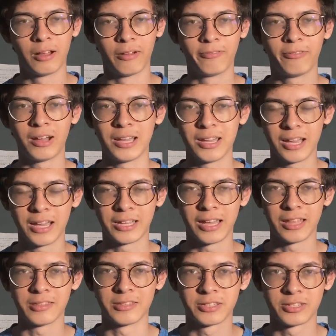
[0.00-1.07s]
a fight
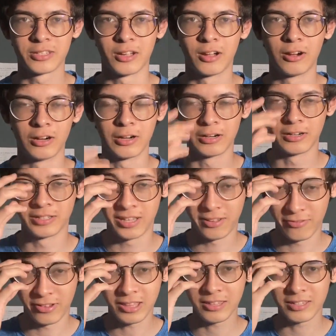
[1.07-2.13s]
against our
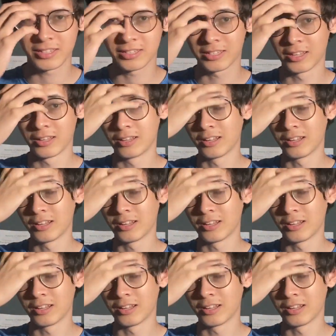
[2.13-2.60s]
defense,